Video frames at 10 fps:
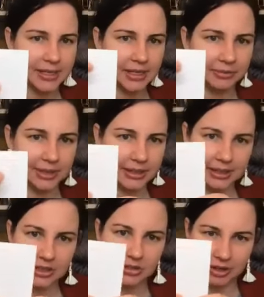written
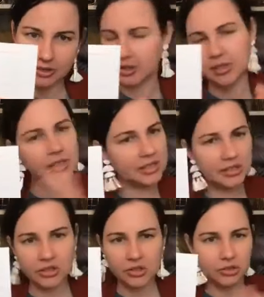instructions, just
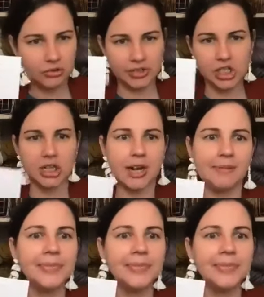short and sharp.